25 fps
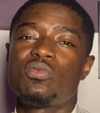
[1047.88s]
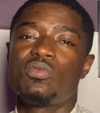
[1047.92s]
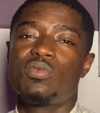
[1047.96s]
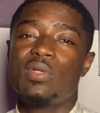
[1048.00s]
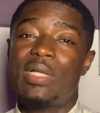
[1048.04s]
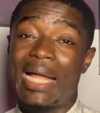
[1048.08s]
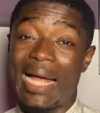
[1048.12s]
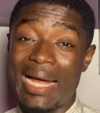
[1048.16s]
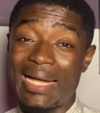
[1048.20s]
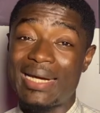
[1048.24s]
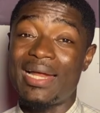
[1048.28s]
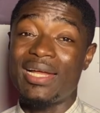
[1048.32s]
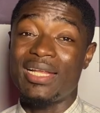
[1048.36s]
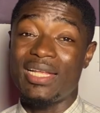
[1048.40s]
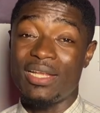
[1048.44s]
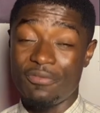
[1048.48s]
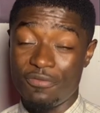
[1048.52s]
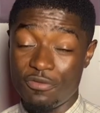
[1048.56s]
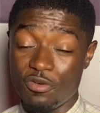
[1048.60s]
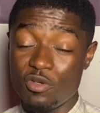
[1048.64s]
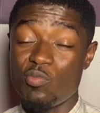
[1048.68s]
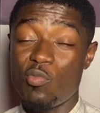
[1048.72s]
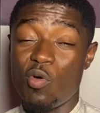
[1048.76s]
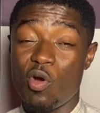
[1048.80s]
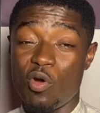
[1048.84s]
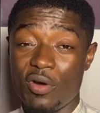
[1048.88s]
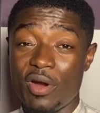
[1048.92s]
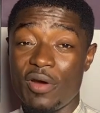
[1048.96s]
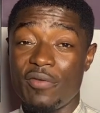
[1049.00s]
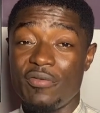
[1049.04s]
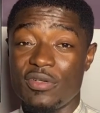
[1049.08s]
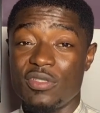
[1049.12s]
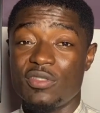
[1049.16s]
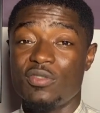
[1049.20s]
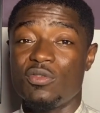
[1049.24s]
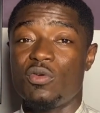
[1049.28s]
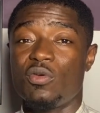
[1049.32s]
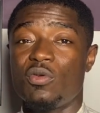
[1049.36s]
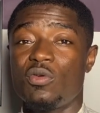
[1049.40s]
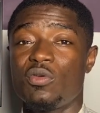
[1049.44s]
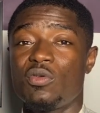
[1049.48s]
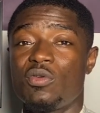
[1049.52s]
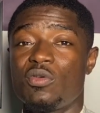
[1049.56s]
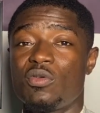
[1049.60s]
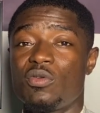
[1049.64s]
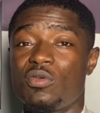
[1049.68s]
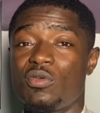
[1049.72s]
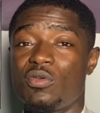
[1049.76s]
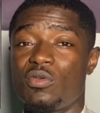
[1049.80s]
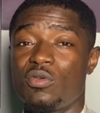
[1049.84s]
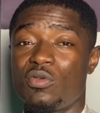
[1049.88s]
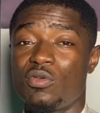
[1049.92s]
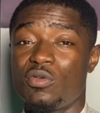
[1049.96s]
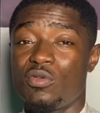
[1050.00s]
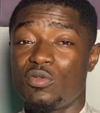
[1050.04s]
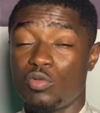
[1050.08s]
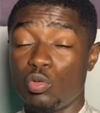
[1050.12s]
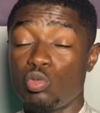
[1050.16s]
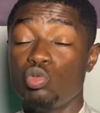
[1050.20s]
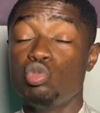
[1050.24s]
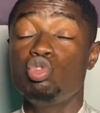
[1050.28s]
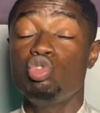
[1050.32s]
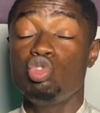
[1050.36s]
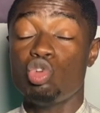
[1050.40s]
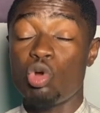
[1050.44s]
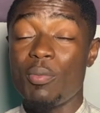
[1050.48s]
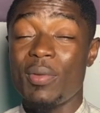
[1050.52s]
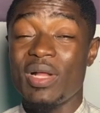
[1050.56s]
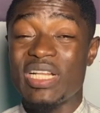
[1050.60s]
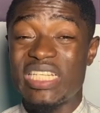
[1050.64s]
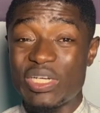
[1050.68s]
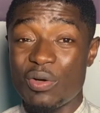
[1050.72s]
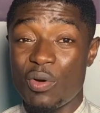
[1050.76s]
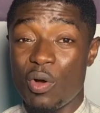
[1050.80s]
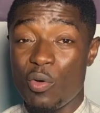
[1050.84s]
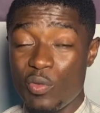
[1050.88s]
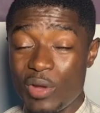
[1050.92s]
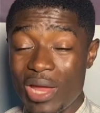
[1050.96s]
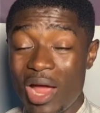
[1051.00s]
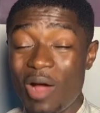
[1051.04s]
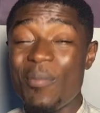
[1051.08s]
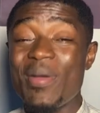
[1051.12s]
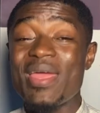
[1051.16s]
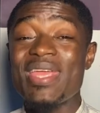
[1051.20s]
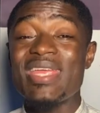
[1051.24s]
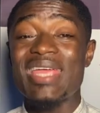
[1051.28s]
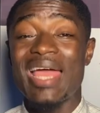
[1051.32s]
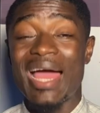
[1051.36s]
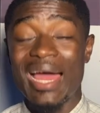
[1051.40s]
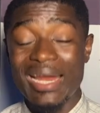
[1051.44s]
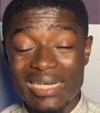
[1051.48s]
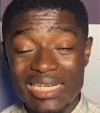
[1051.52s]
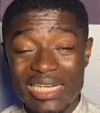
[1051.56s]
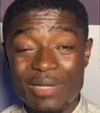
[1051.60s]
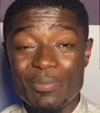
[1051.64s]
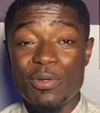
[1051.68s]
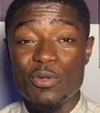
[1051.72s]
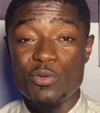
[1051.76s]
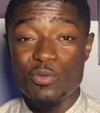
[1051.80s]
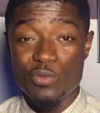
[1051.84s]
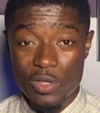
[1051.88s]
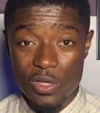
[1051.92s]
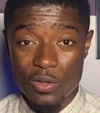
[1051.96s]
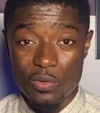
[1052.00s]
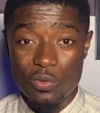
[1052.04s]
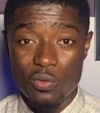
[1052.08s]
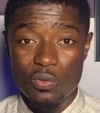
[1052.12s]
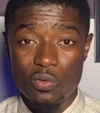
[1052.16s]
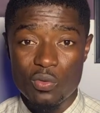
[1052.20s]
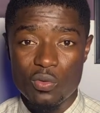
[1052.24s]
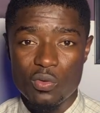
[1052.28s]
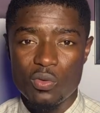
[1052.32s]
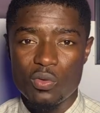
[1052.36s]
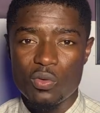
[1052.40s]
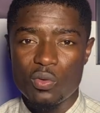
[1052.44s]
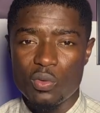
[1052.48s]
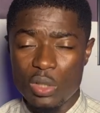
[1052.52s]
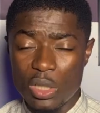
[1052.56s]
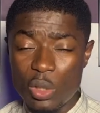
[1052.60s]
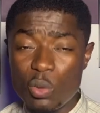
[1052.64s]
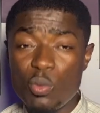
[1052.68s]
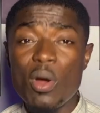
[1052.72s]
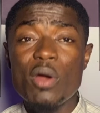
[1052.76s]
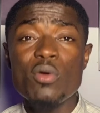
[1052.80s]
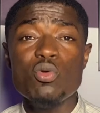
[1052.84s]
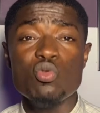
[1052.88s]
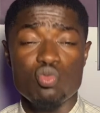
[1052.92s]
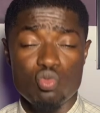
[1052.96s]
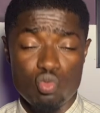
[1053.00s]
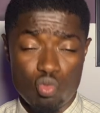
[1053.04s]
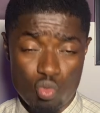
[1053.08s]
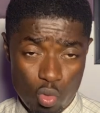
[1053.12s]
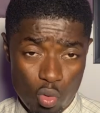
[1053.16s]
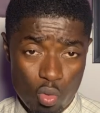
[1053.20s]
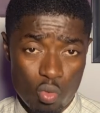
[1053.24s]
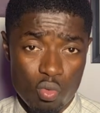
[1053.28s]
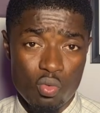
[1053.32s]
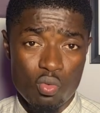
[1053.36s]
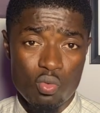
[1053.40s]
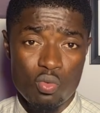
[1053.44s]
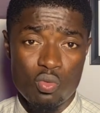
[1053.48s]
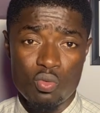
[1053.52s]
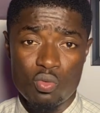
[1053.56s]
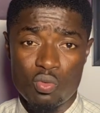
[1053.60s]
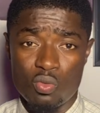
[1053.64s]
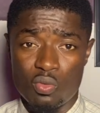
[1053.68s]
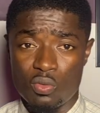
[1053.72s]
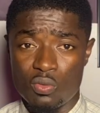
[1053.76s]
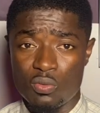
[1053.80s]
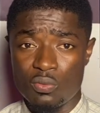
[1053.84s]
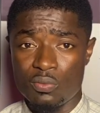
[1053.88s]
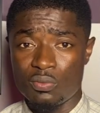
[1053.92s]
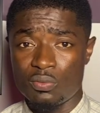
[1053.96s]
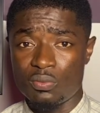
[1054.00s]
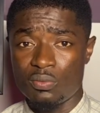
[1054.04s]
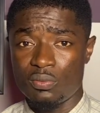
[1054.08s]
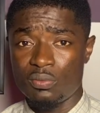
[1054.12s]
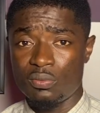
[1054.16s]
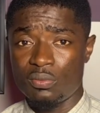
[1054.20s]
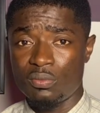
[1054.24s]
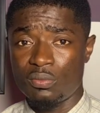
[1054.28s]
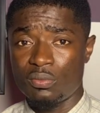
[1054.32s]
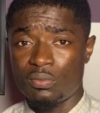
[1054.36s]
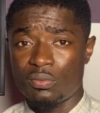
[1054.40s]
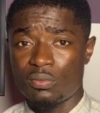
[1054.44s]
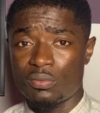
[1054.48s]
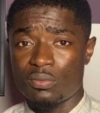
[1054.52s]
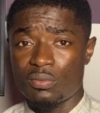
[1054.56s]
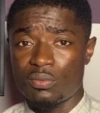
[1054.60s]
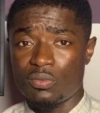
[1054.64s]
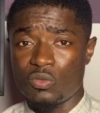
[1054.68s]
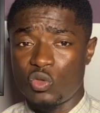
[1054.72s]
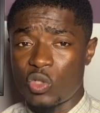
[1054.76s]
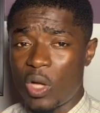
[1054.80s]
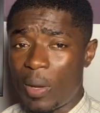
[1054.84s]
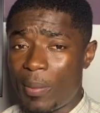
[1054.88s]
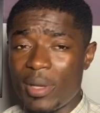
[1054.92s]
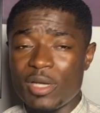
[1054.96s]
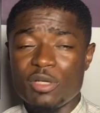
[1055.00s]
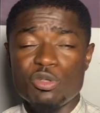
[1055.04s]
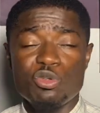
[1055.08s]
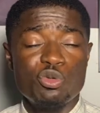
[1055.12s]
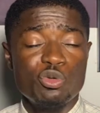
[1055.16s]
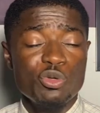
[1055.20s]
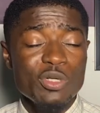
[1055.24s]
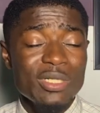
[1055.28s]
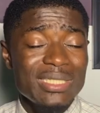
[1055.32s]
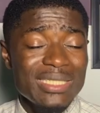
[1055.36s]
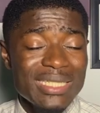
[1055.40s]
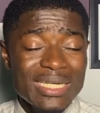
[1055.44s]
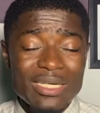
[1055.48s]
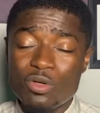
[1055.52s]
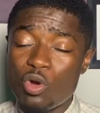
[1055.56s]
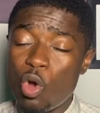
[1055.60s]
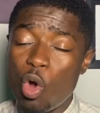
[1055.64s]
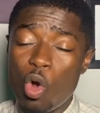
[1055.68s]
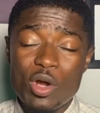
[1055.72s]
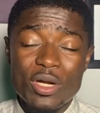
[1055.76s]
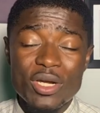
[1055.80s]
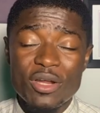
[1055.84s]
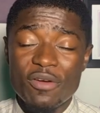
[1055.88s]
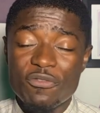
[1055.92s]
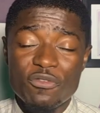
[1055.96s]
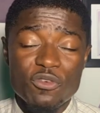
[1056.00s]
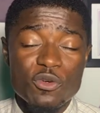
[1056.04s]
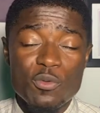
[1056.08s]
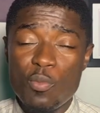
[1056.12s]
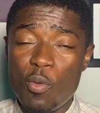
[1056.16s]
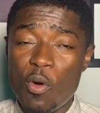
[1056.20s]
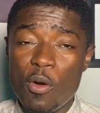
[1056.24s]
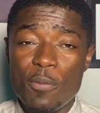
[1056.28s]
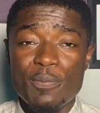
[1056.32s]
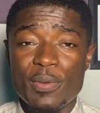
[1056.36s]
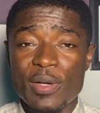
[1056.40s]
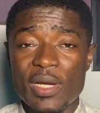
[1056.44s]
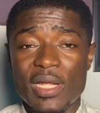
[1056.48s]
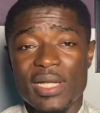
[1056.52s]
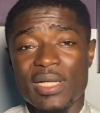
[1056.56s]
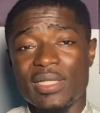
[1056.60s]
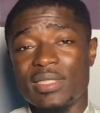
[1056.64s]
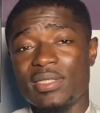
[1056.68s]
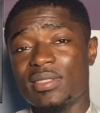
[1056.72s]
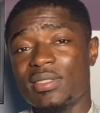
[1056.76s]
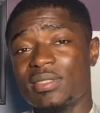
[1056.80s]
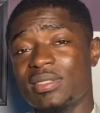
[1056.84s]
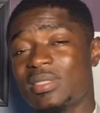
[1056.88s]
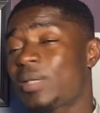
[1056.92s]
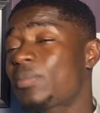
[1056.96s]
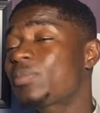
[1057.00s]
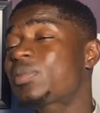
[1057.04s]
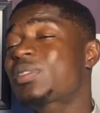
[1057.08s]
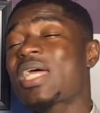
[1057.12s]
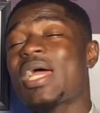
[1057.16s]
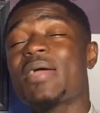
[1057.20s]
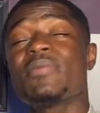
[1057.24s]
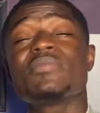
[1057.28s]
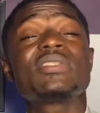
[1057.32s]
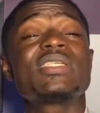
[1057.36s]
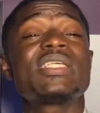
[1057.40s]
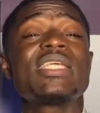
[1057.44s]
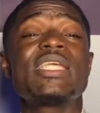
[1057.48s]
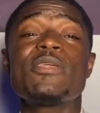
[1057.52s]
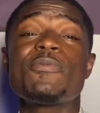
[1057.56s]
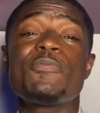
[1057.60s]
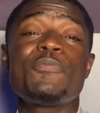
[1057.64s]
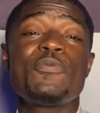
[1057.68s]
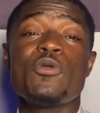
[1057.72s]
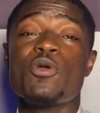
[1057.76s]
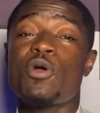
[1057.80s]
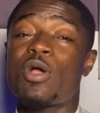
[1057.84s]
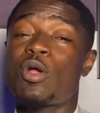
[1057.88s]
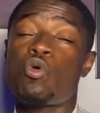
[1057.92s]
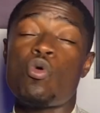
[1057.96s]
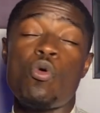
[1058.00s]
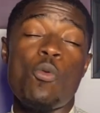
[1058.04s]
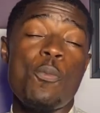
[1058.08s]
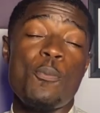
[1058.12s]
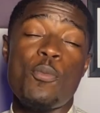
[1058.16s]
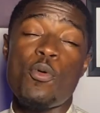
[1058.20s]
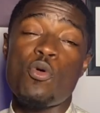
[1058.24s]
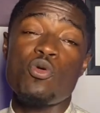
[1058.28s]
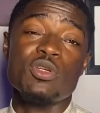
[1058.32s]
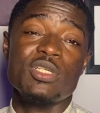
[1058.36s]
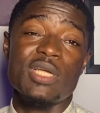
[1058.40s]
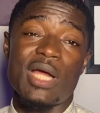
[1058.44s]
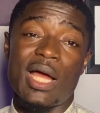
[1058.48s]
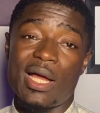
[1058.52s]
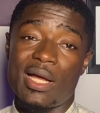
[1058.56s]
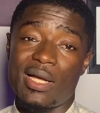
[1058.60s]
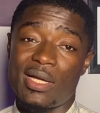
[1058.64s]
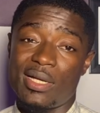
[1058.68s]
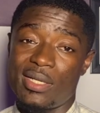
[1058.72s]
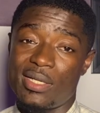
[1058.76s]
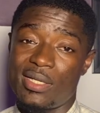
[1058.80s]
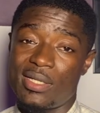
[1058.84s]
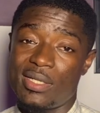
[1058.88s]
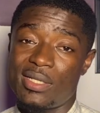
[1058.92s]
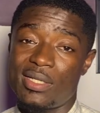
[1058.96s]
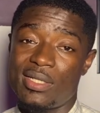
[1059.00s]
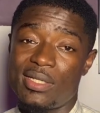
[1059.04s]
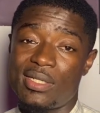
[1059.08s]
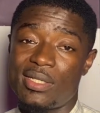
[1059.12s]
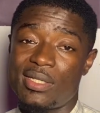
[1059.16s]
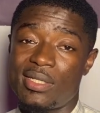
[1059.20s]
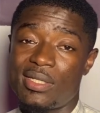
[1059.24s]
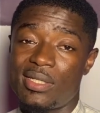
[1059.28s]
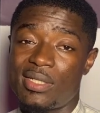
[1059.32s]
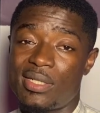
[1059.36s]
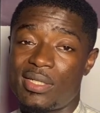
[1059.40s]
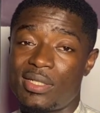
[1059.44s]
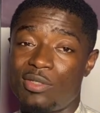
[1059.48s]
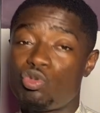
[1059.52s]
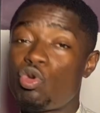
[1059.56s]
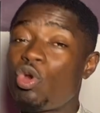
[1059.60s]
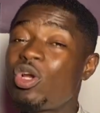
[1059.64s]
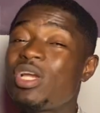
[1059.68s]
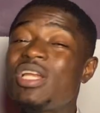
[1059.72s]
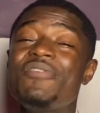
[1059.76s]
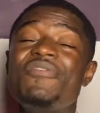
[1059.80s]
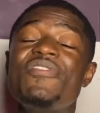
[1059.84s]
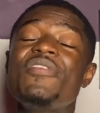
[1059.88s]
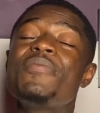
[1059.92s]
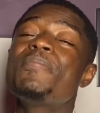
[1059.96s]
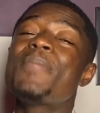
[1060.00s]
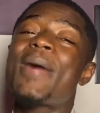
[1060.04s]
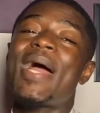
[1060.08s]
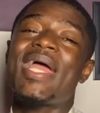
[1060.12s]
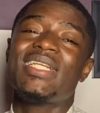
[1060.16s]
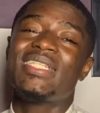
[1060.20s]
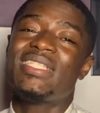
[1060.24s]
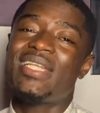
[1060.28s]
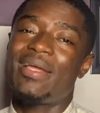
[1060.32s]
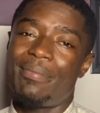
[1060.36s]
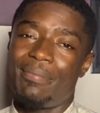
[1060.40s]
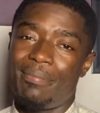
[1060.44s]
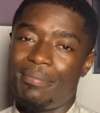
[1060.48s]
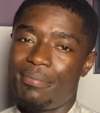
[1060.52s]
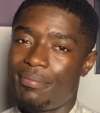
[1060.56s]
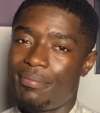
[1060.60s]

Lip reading: Ghana young football referees no. So we do much when we have a yard DB no one knew. So I'm entreating all the football players. Sometimes keep your composure. Don't even mind them.